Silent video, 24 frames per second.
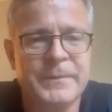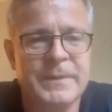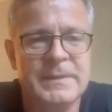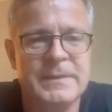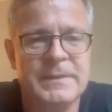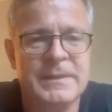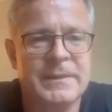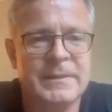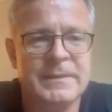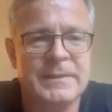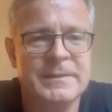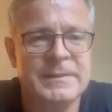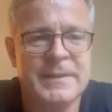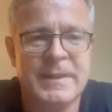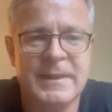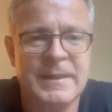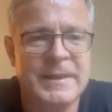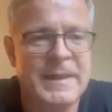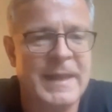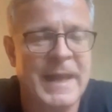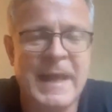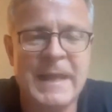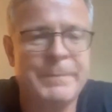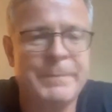It
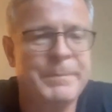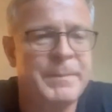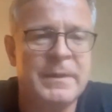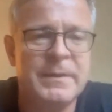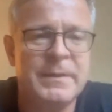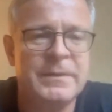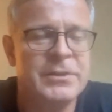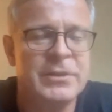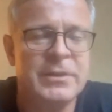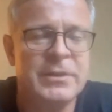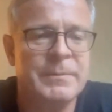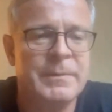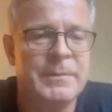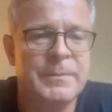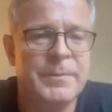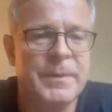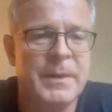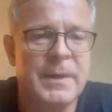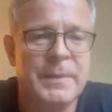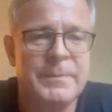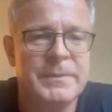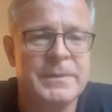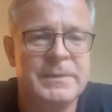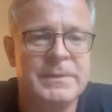can't be a legitimate
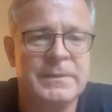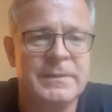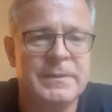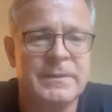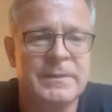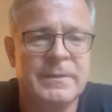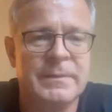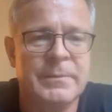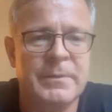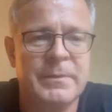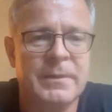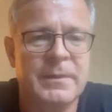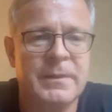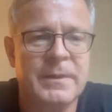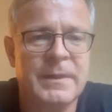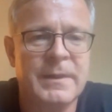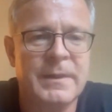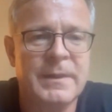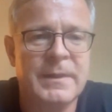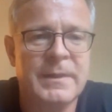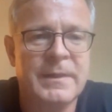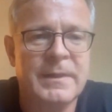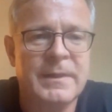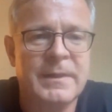purpose in a liberal
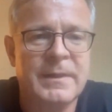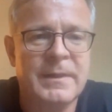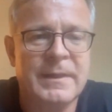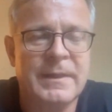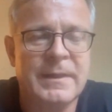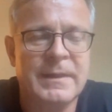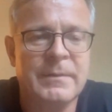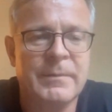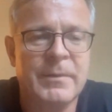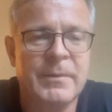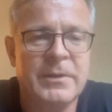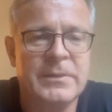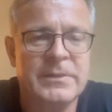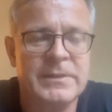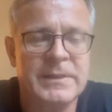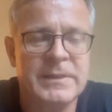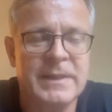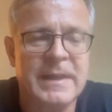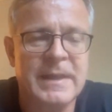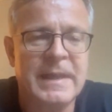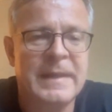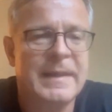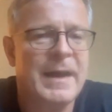democracy.